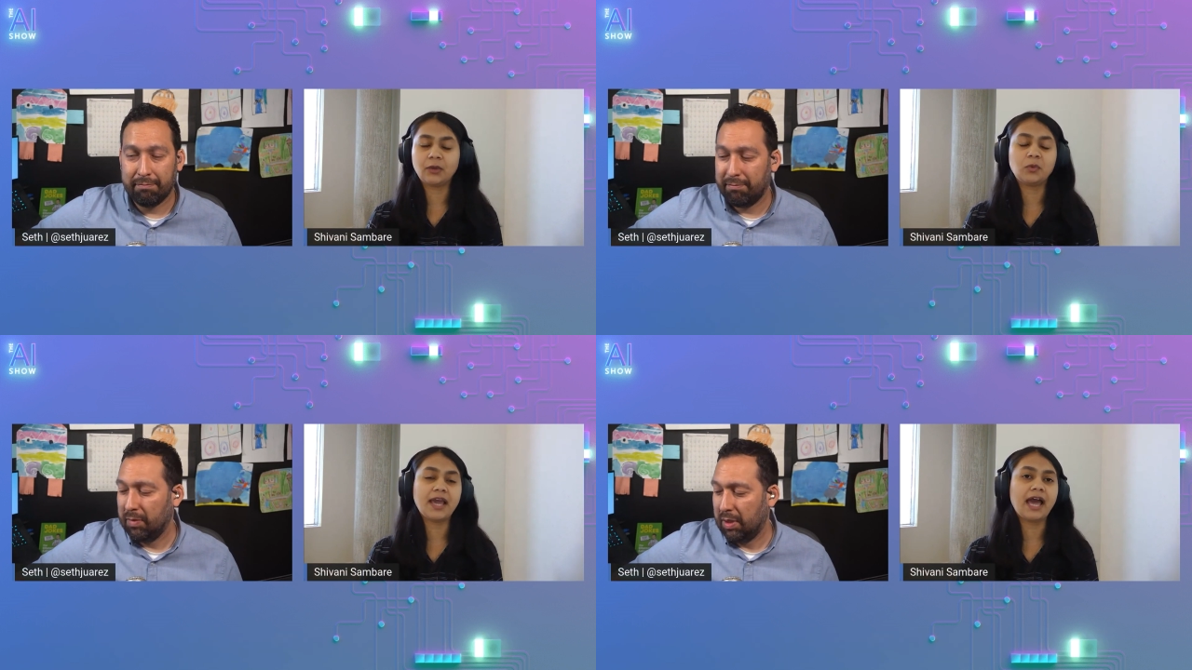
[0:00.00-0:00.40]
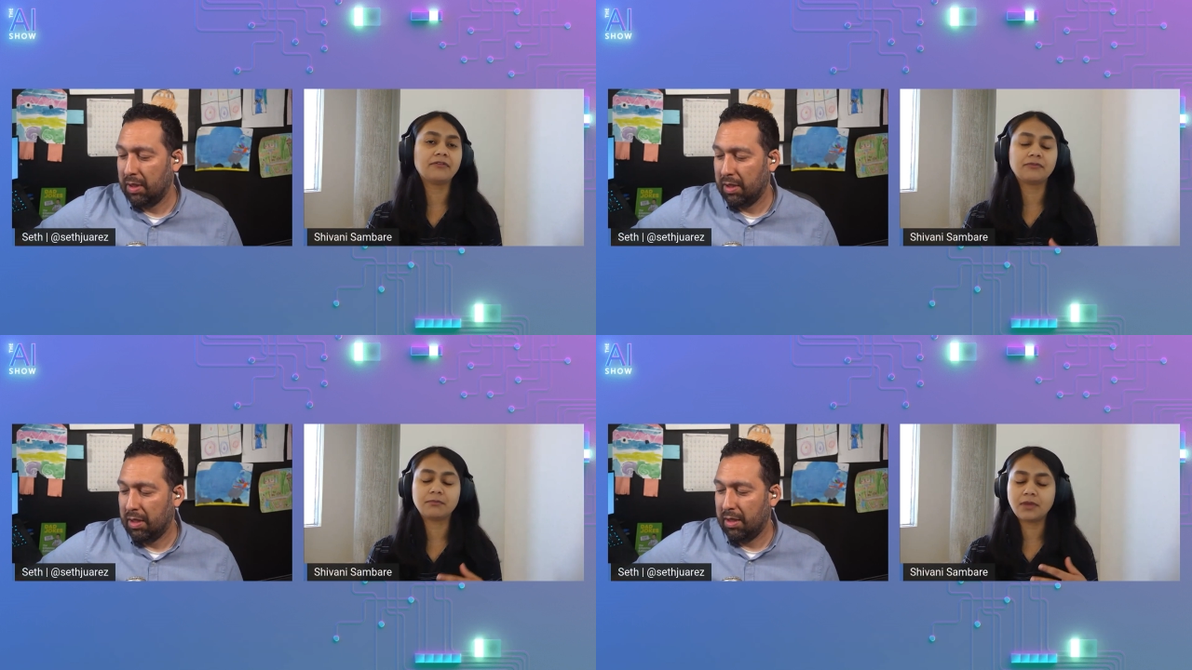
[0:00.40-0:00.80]
Speaker 1: We have
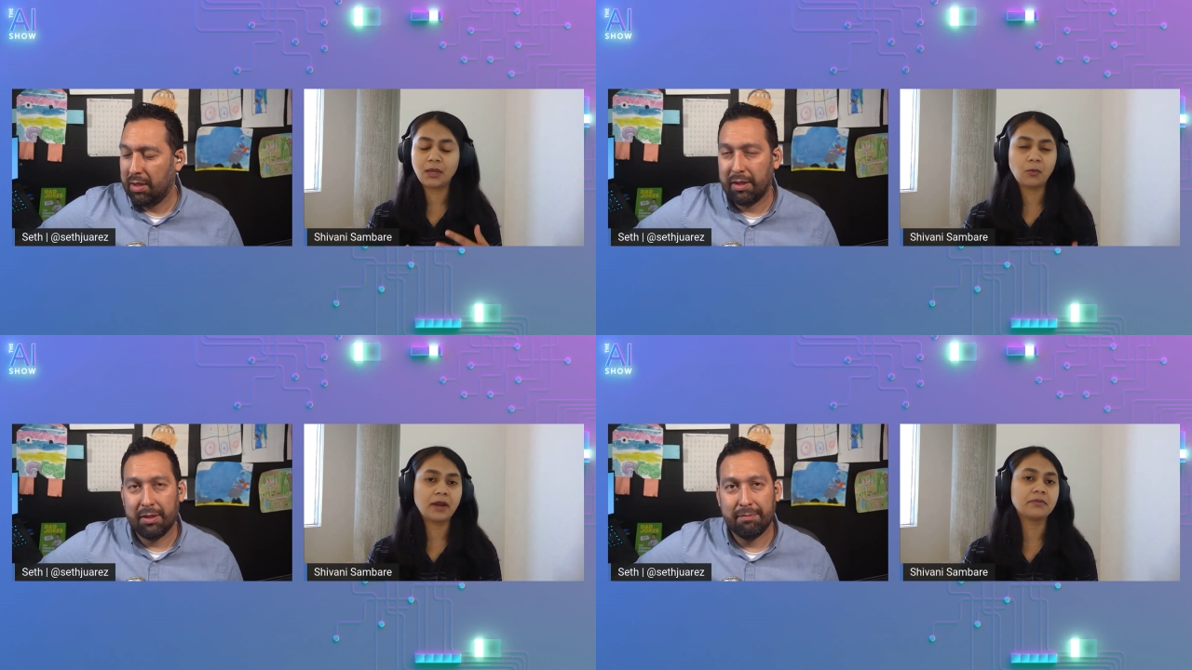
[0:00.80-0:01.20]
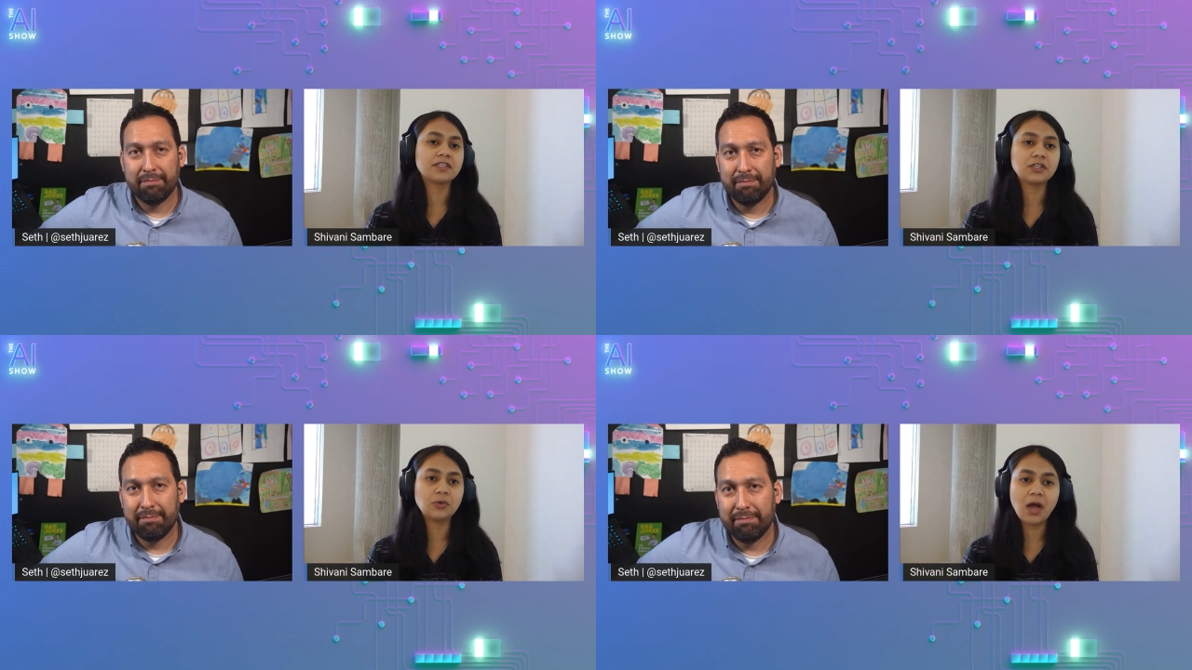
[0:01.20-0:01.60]
environments
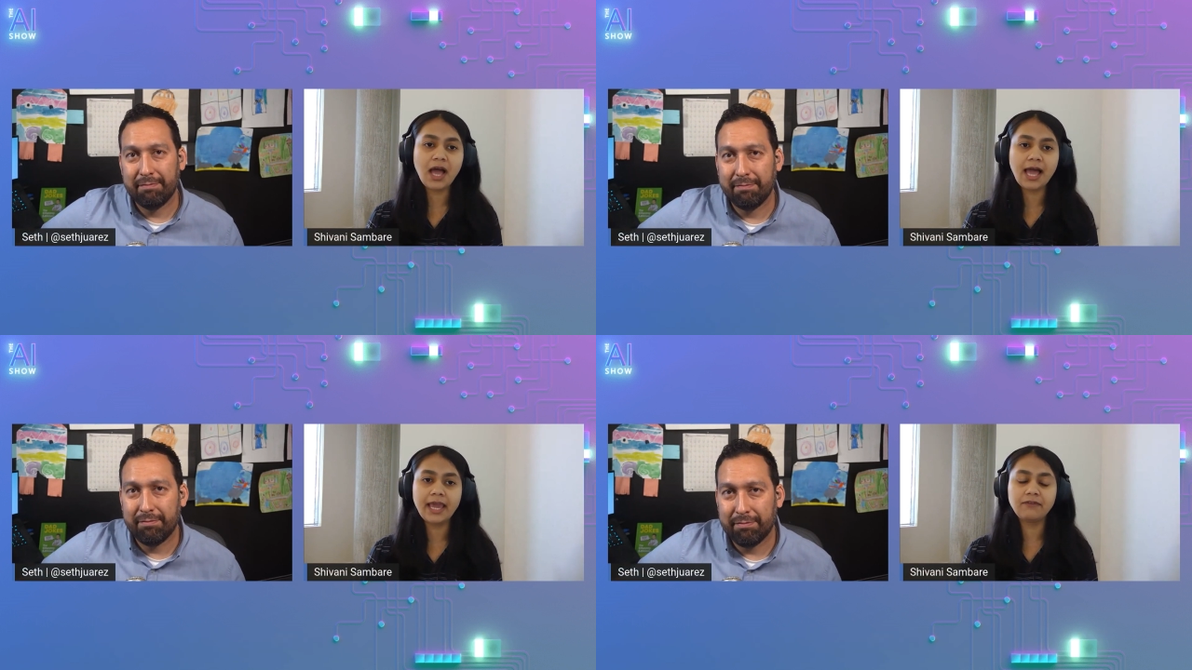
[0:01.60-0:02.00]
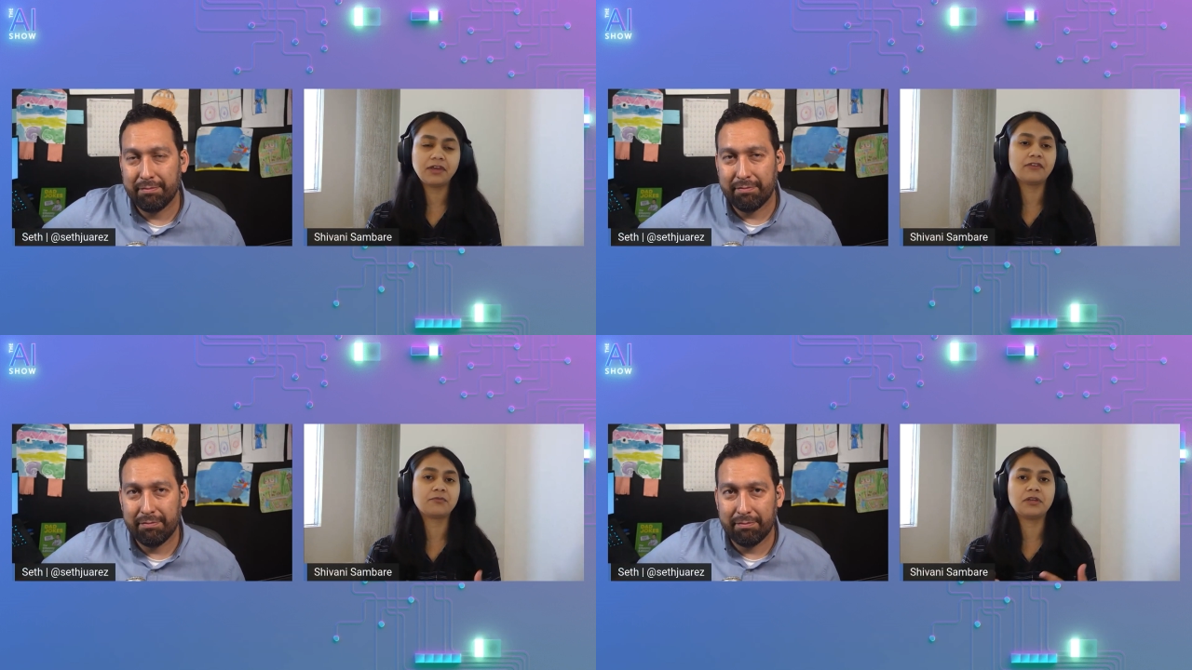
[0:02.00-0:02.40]
UI, we
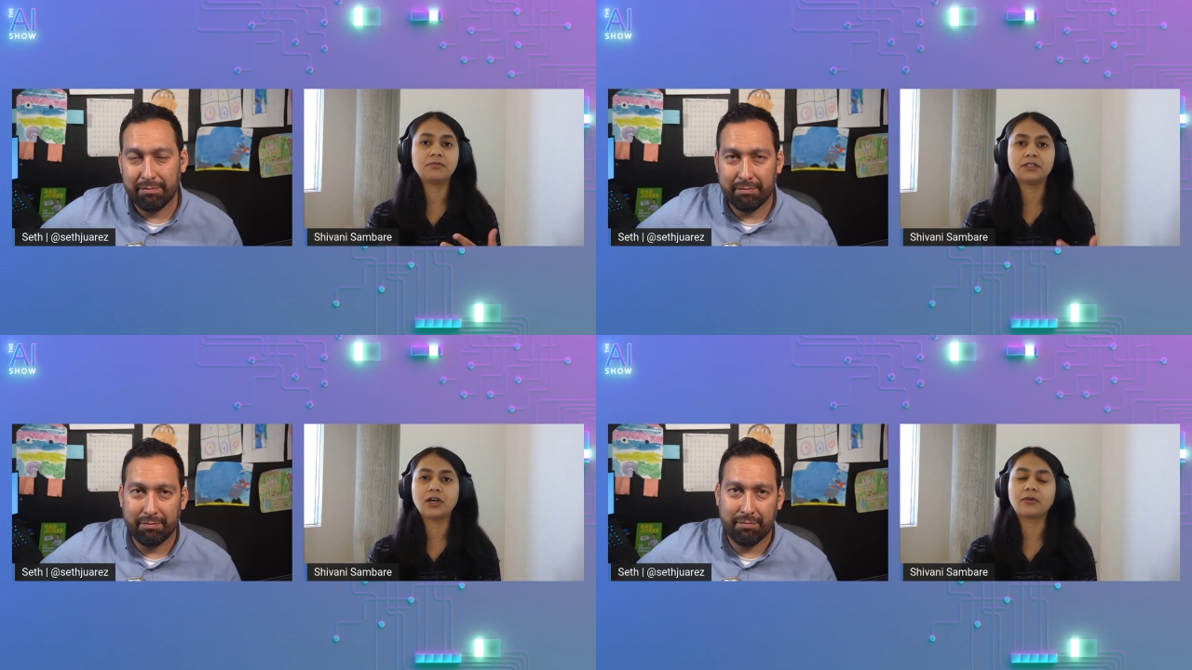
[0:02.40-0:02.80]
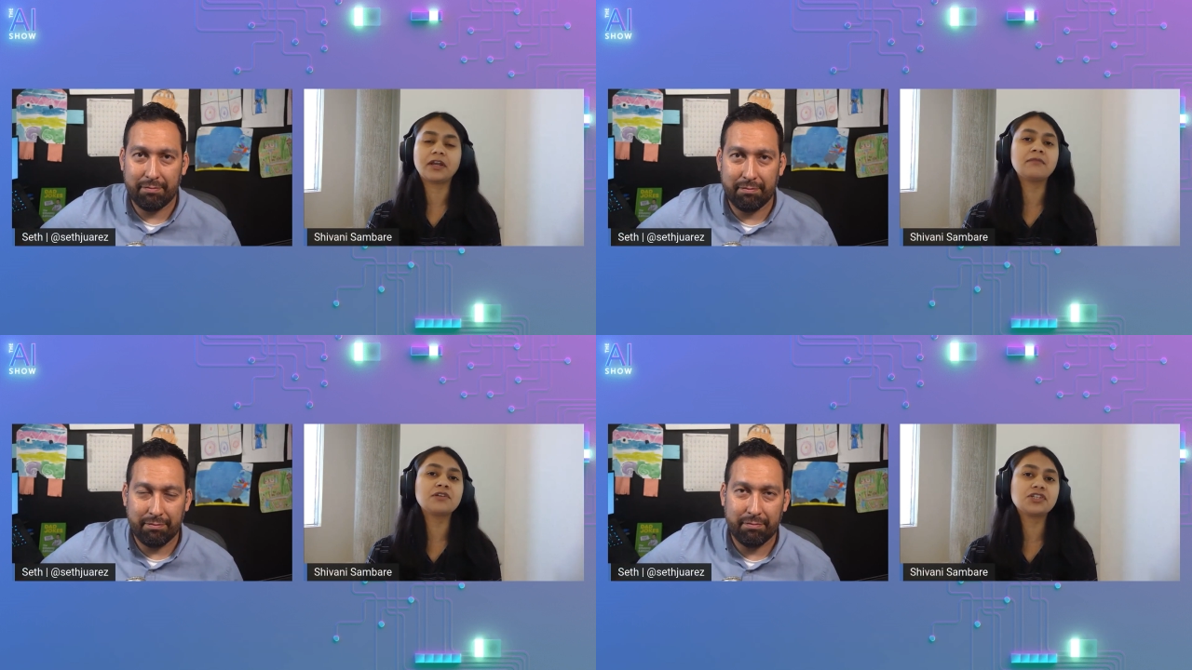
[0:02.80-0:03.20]
have pre-built Docker
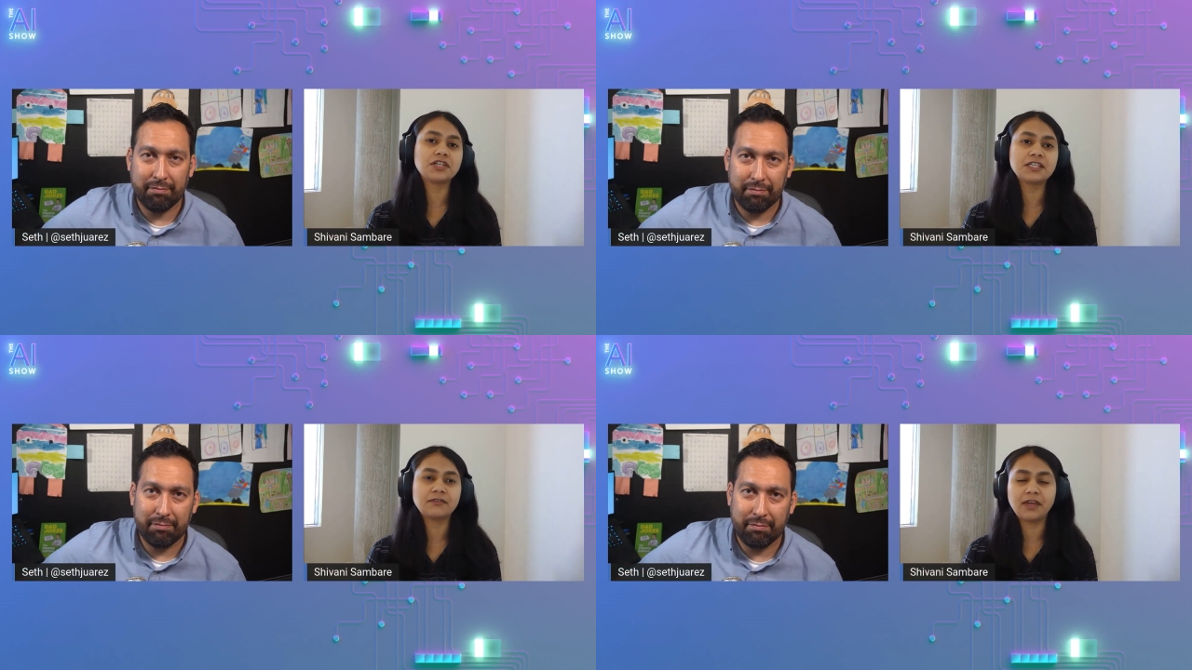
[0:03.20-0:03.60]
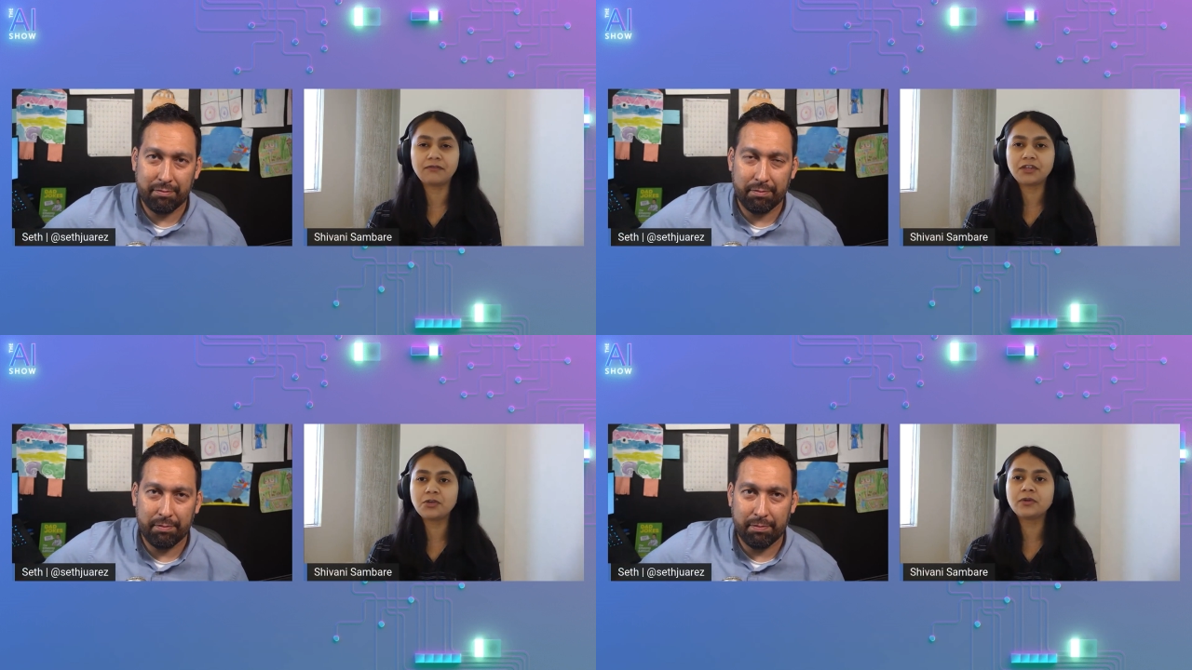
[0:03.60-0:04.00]
images, we have
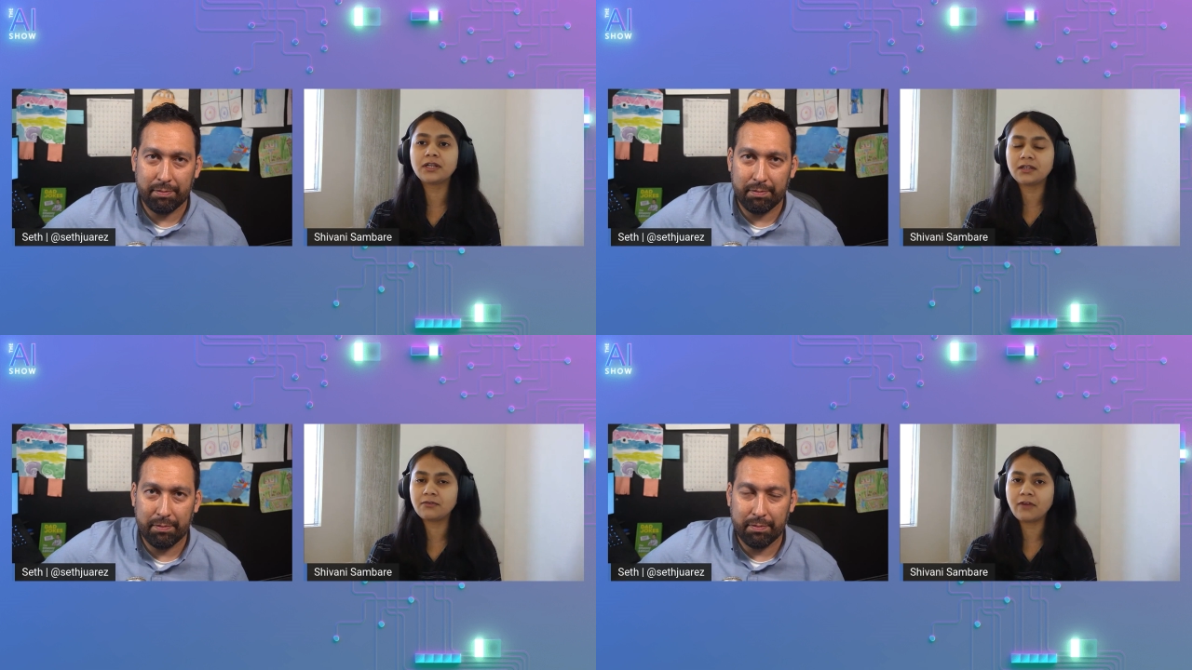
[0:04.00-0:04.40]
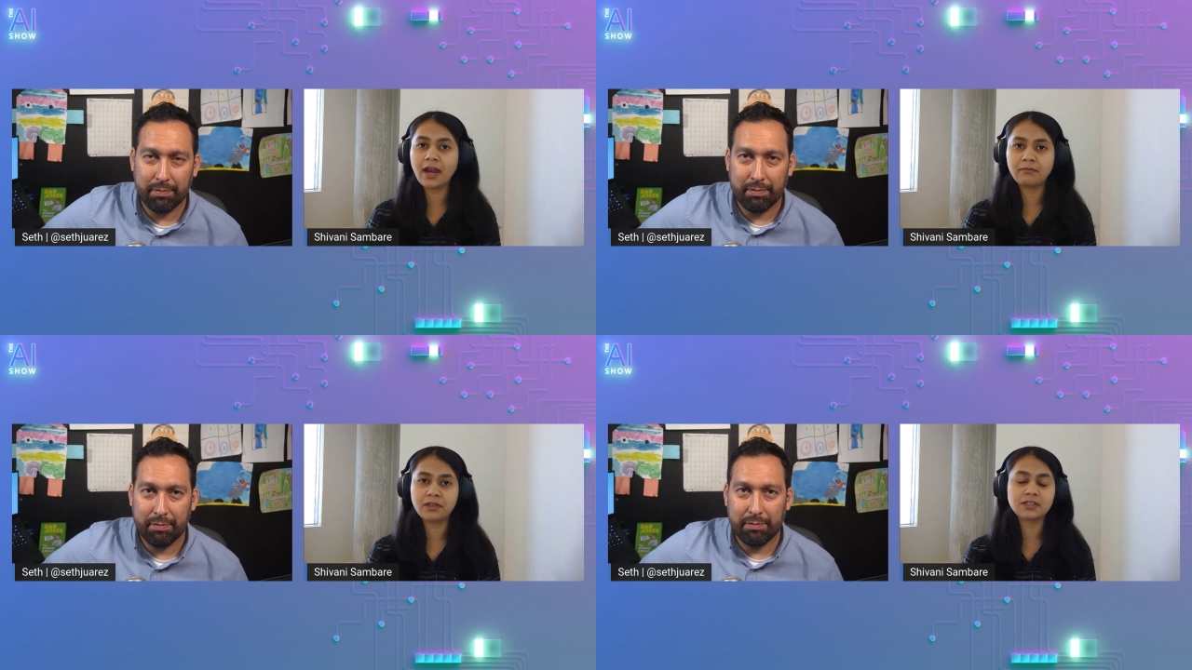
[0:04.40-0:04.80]
curated
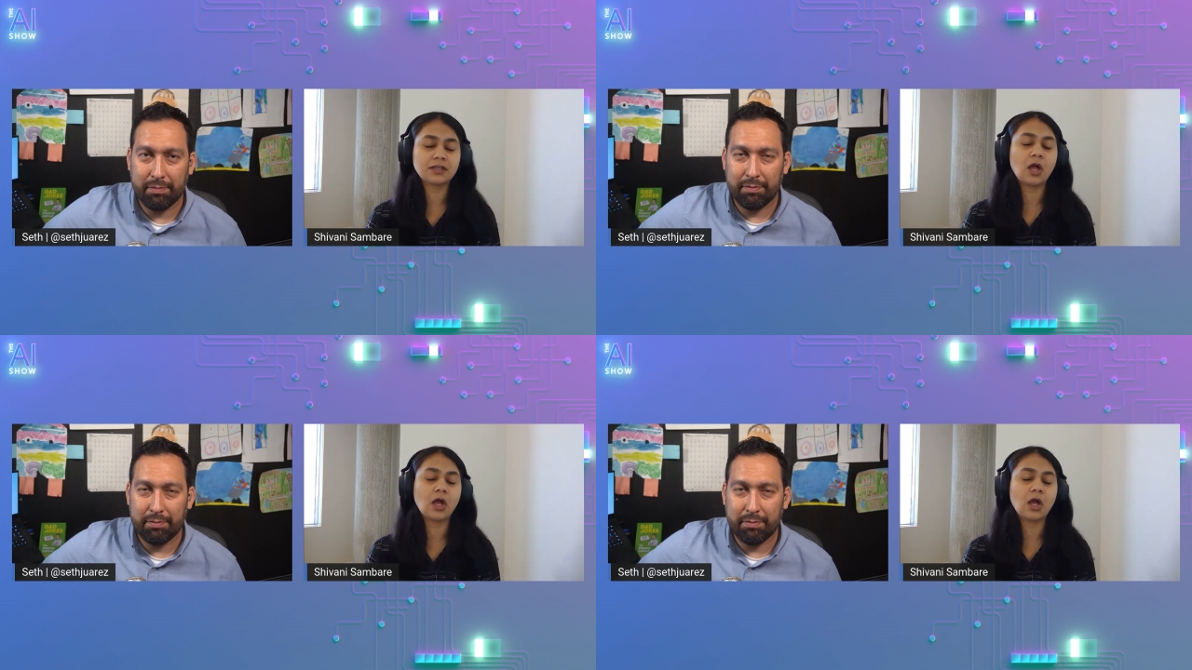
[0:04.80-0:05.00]
environments,